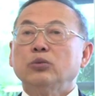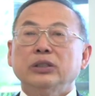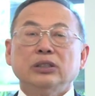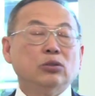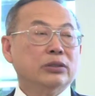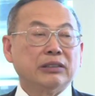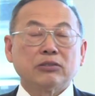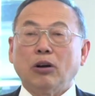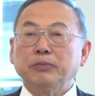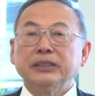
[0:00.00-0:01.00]
We don't
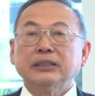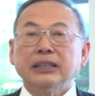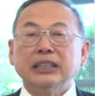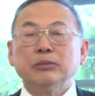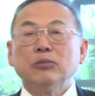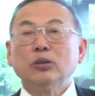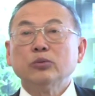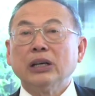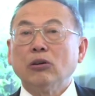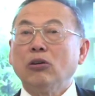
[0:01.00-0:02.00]
have copper anymore.
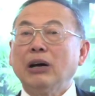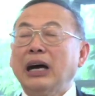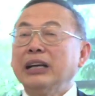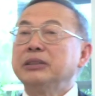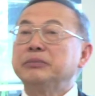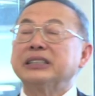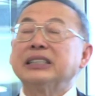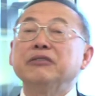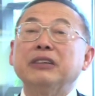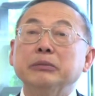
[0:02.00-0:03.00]
We are all
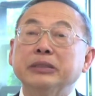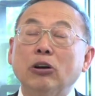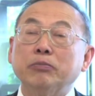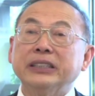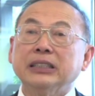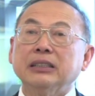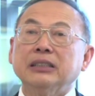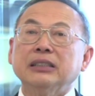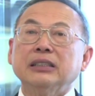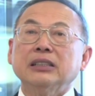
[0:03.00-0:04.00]
100% fiber optic.
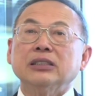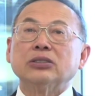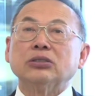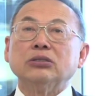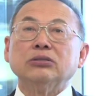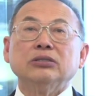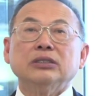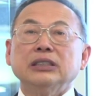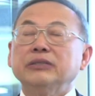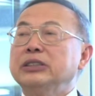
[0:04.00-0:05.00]
So
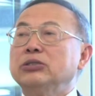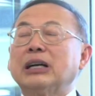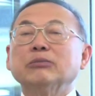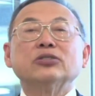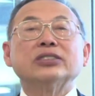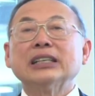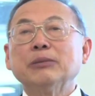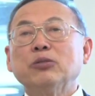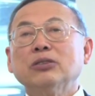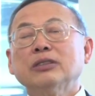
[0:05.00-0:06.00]
even you come to
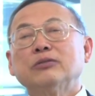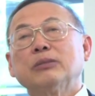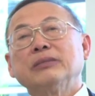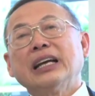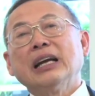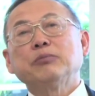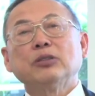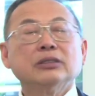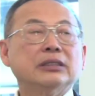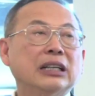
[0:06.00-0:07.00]
Singapore, from the
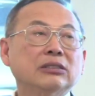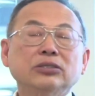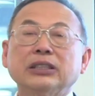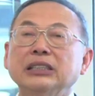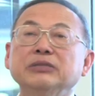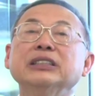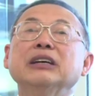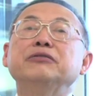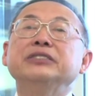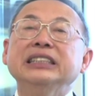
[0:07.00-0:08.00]
airport down, you can even
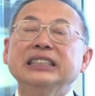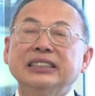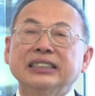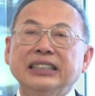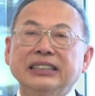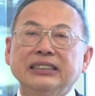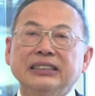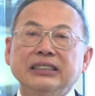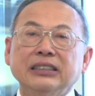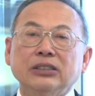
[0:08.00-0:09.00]
have free internet.
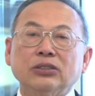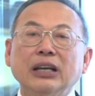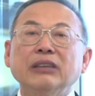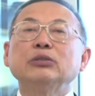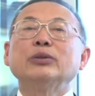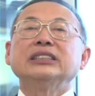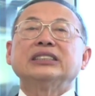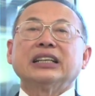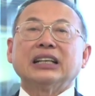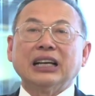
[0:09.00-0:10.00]
So everyone
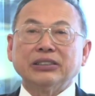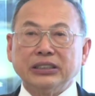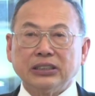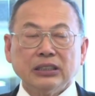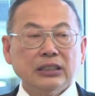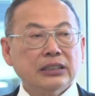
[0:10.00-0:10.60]
is encouraged.